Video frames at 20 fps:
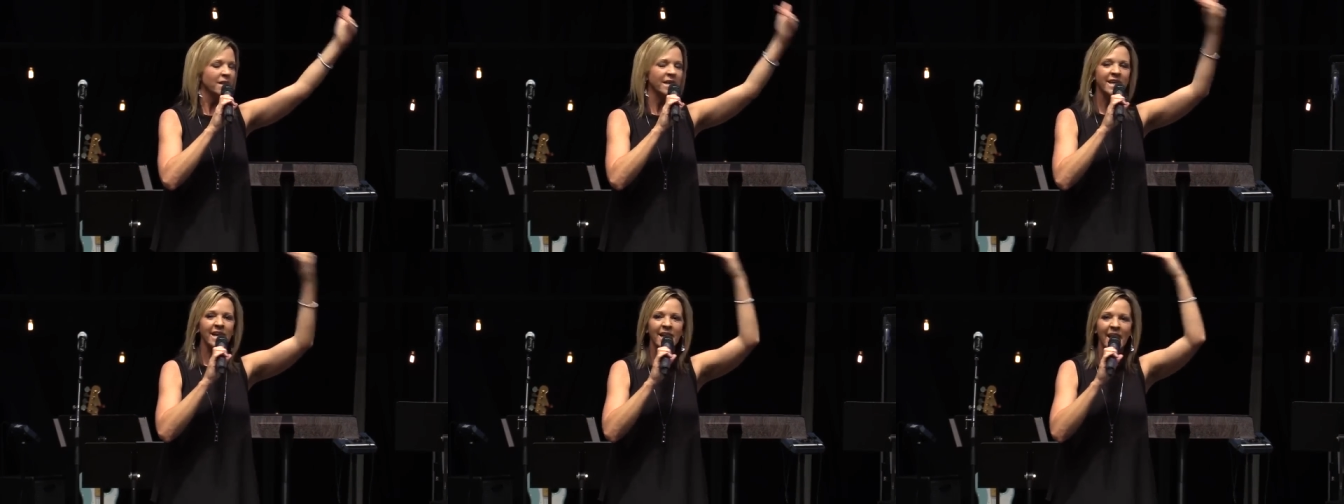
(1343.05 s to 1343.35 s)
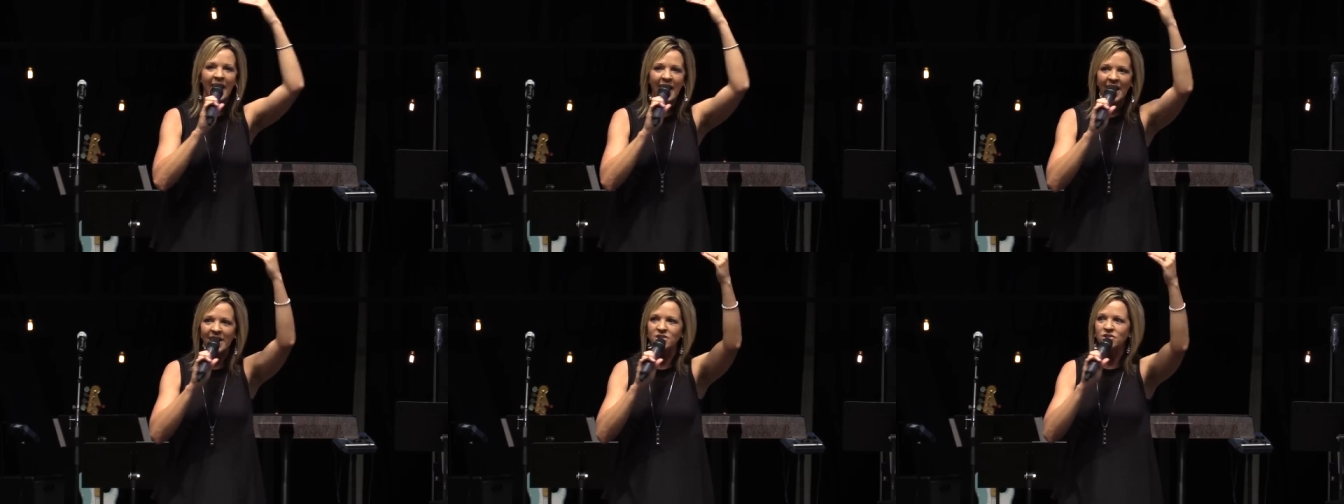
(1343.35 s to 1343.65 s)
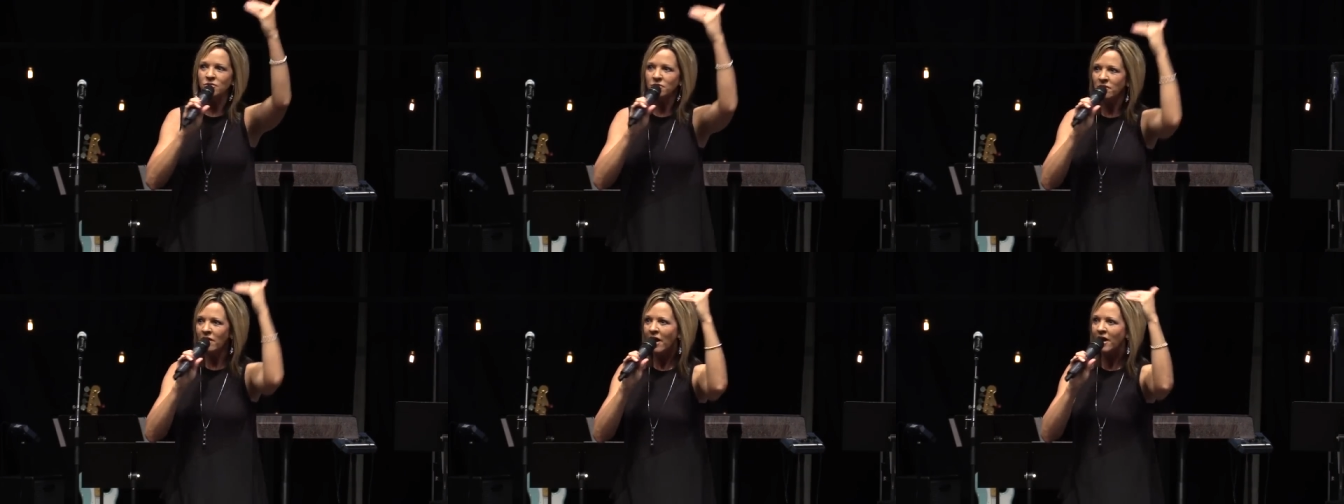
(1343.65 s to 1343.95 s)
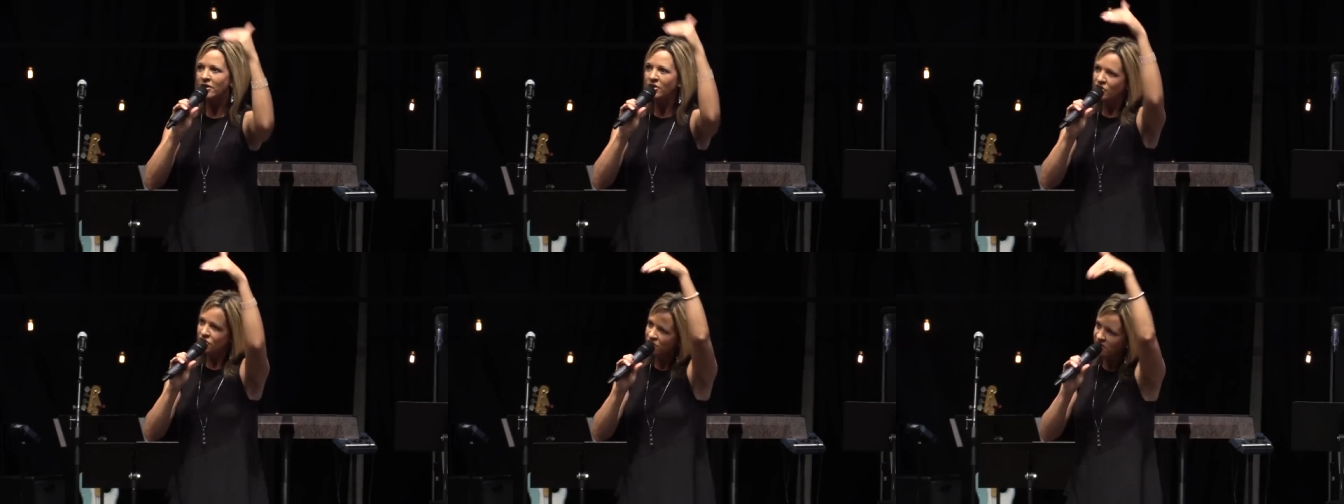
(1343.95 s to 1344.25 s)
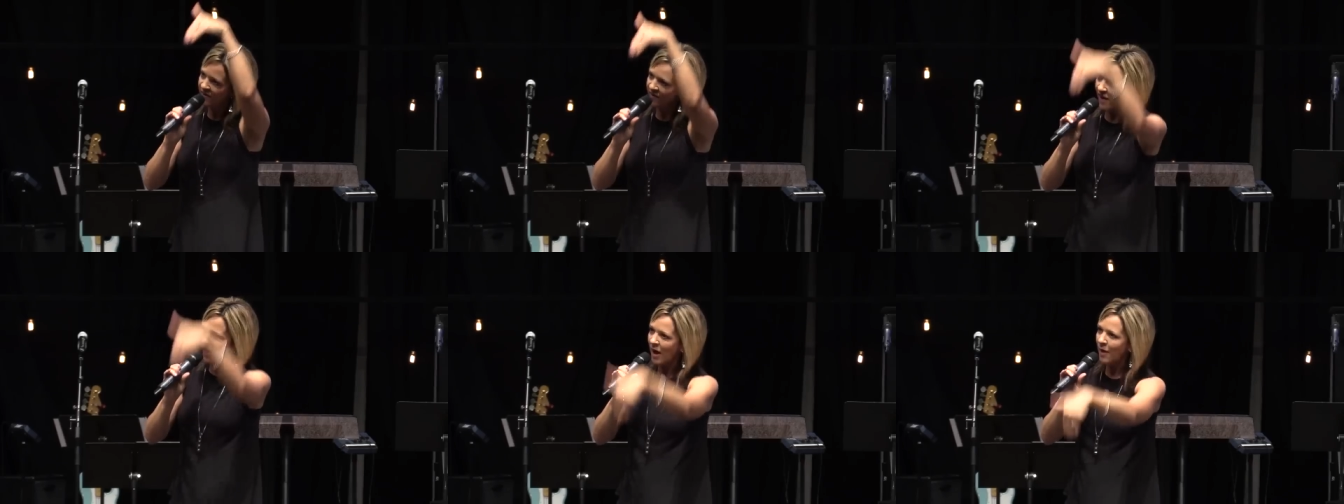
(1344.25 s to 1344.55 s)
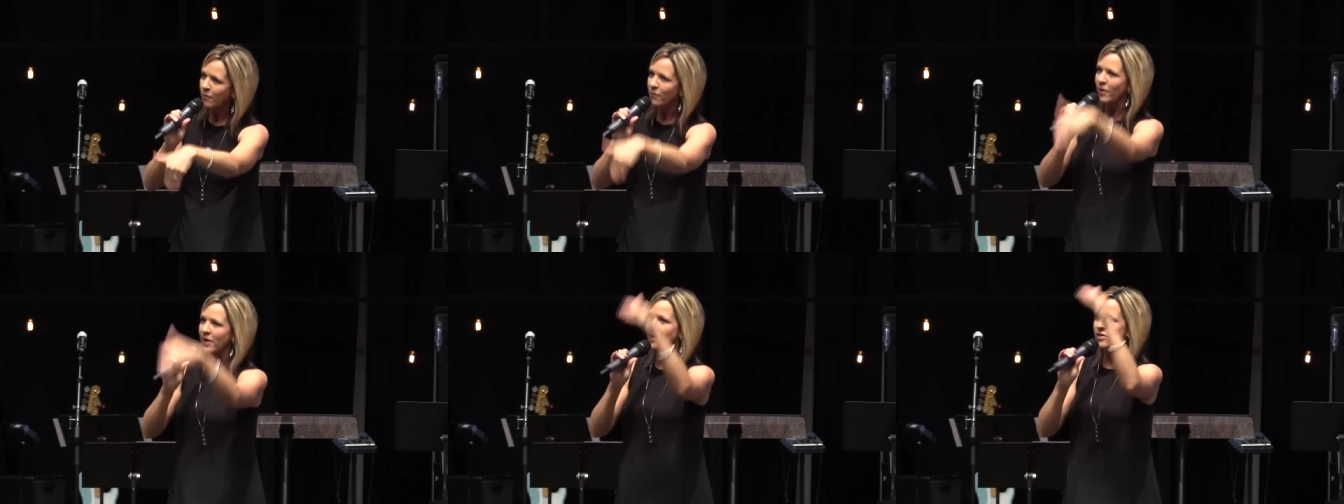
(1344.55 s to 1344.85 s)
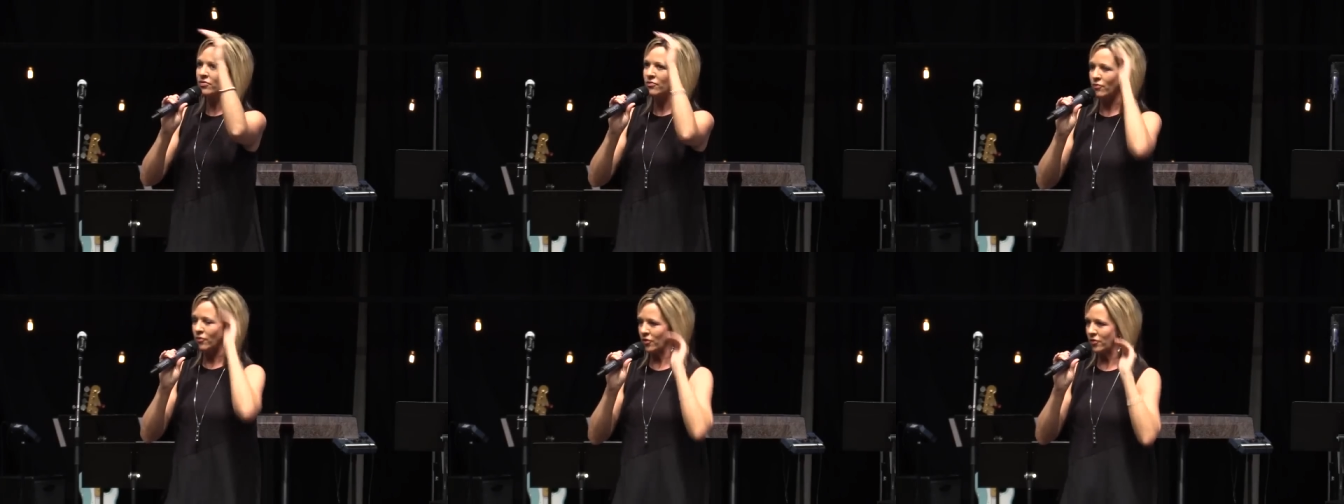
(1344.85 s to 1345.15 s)
Like an angel of God could not break
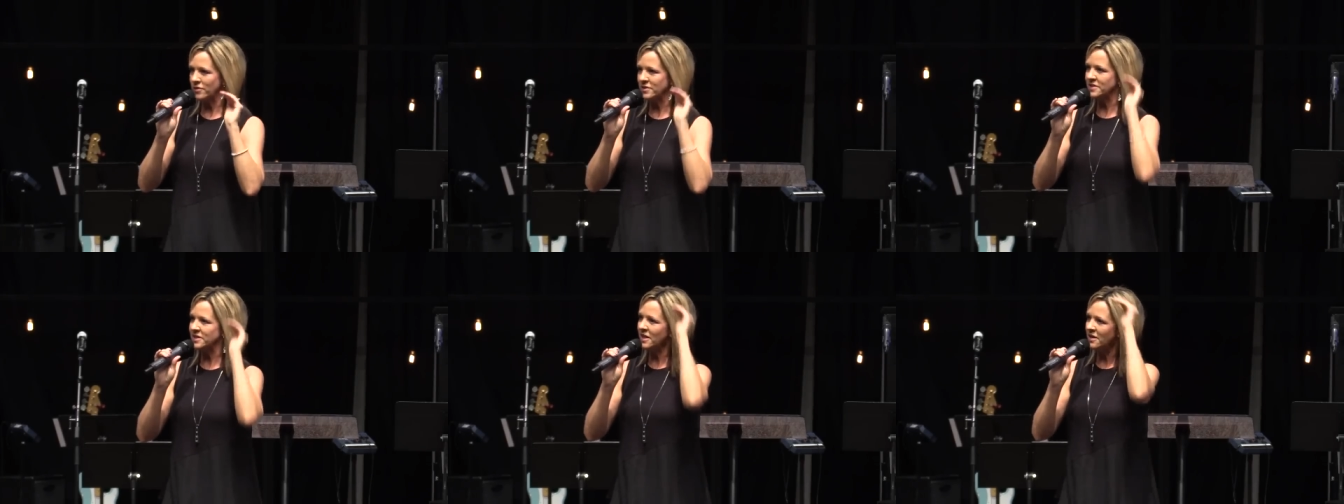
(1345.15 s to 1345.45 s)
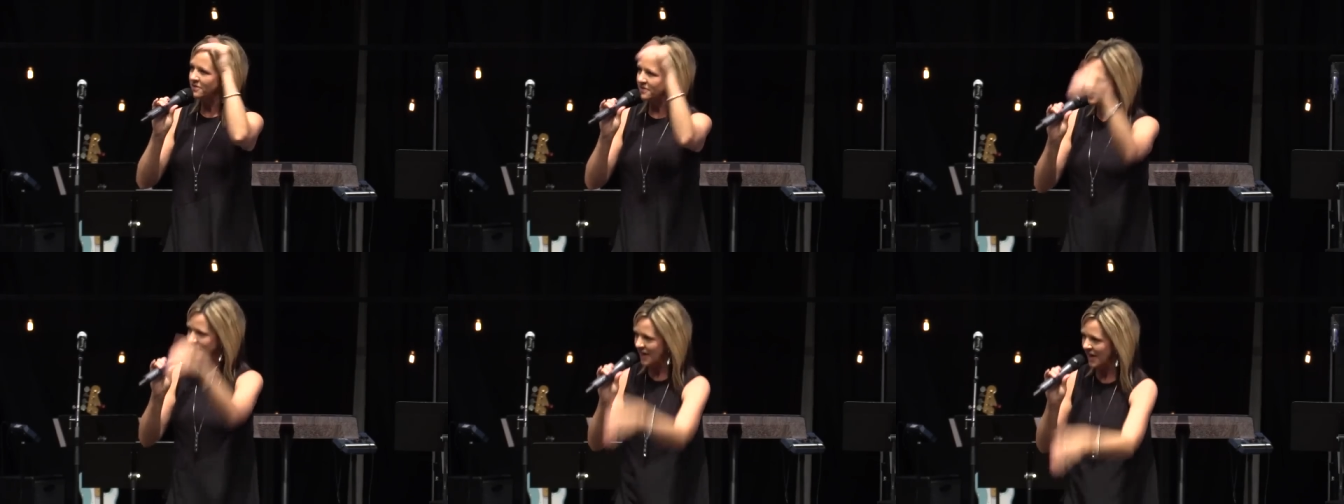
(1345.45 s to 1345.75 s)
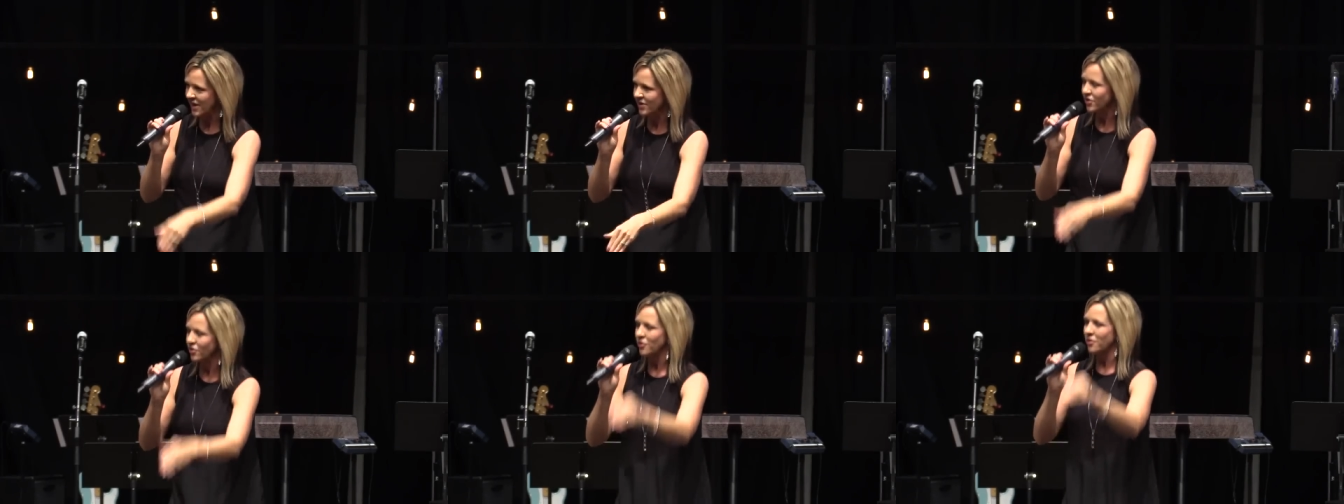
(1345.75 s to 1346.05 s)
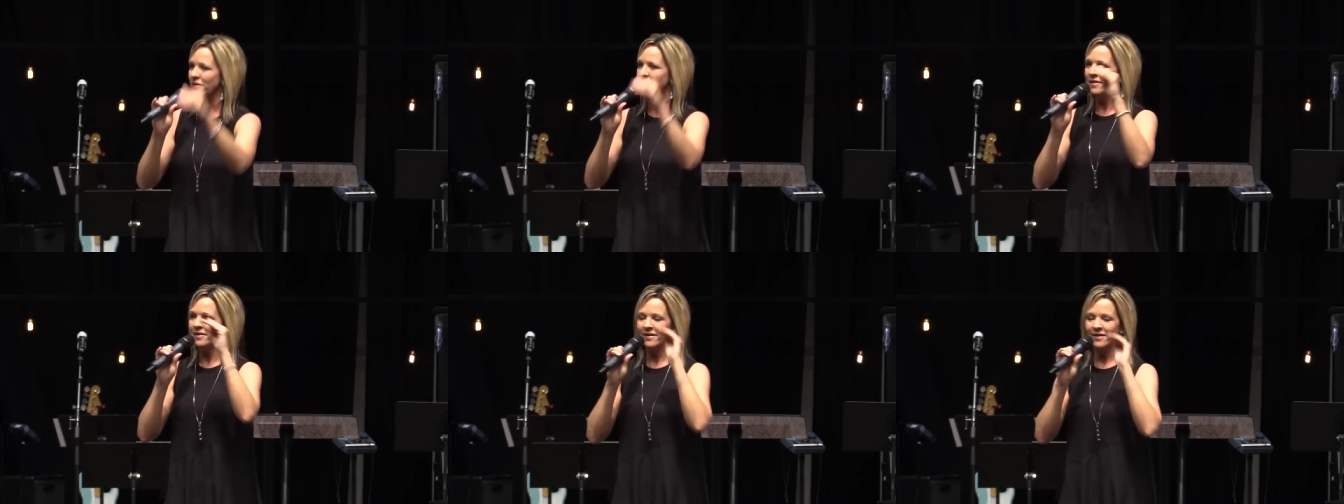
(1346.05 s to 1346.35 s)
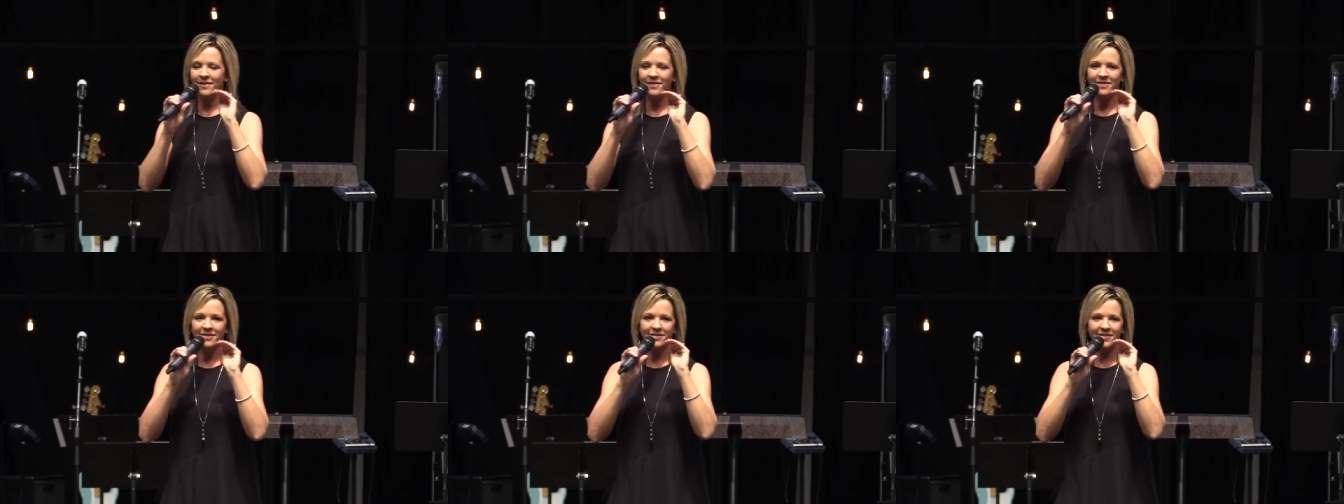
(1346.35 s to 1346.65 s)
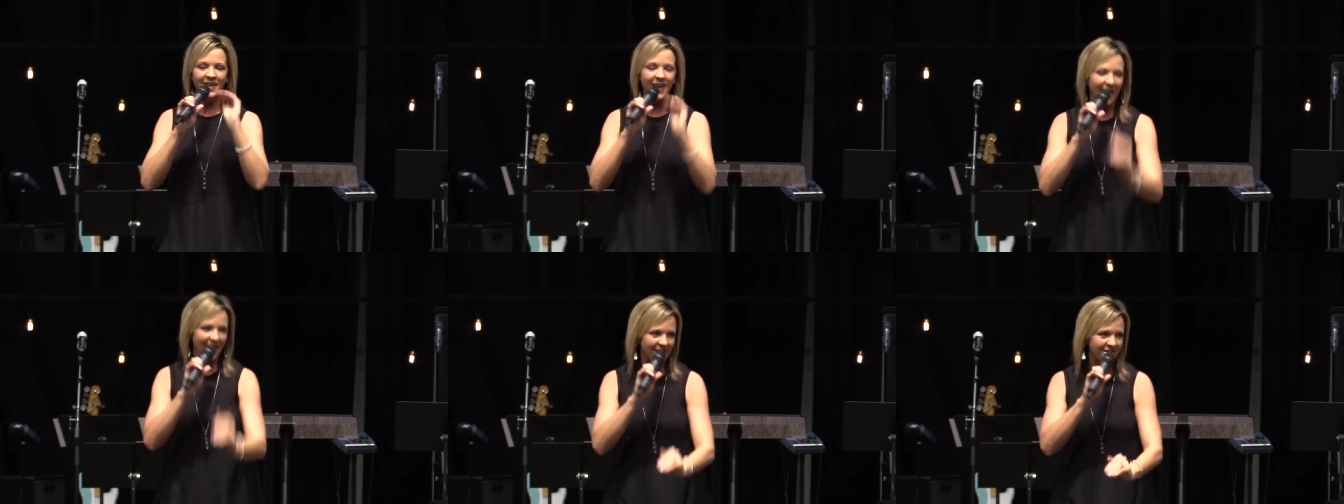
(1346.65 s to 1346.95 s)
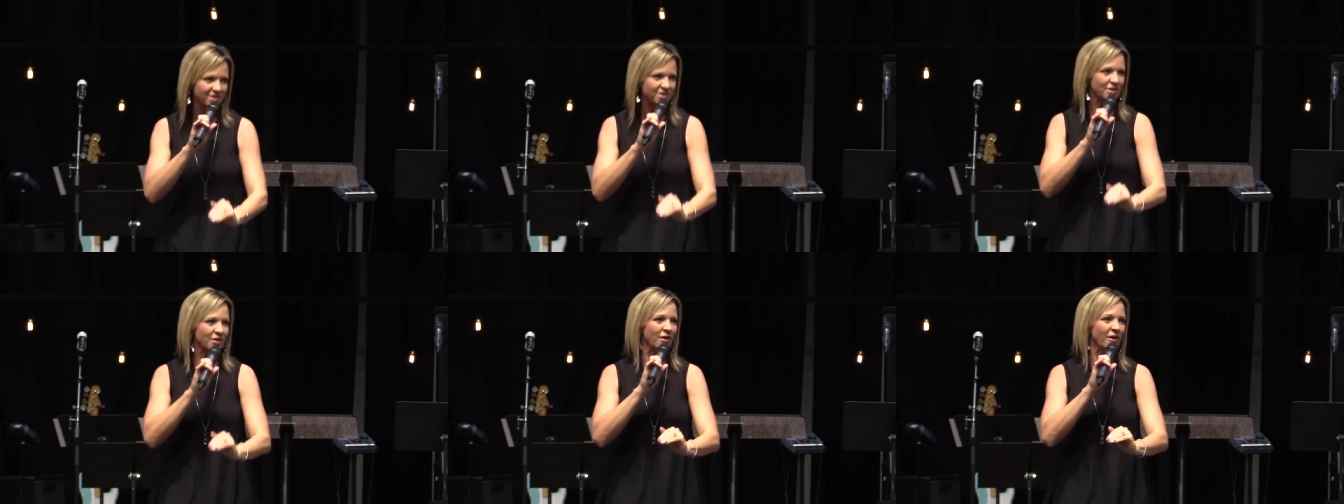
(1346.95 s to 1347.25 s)
through to tell Daniel the
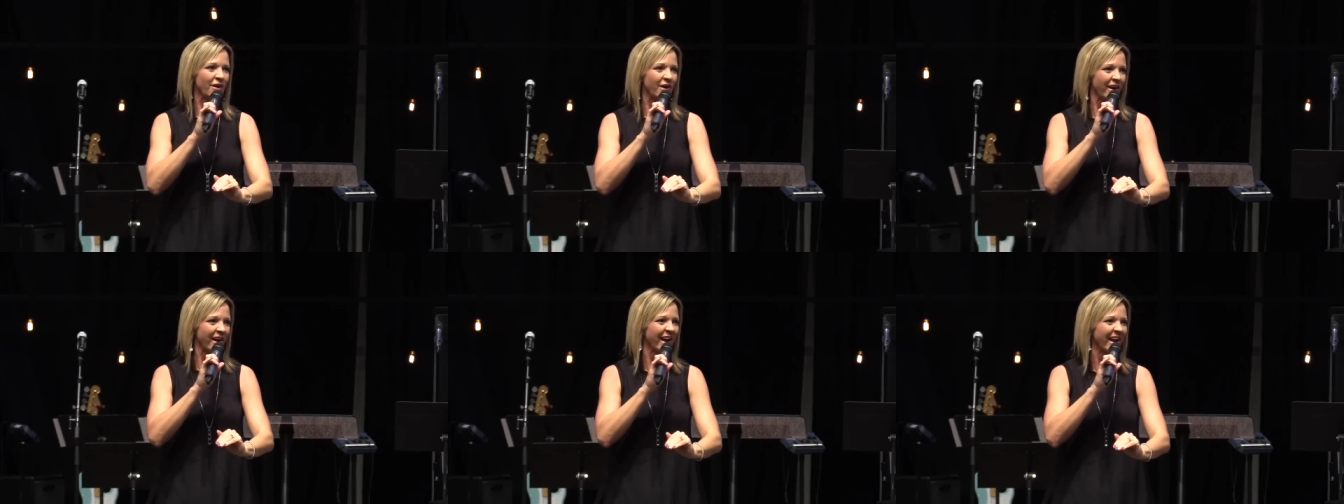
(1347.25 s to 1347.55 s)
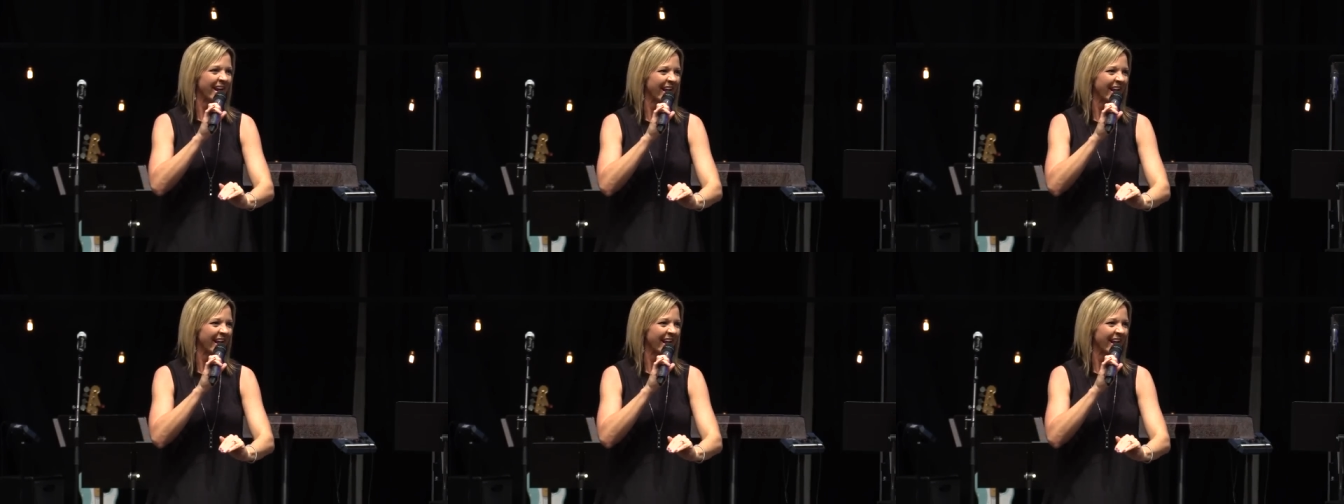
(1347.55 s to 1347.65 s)
answer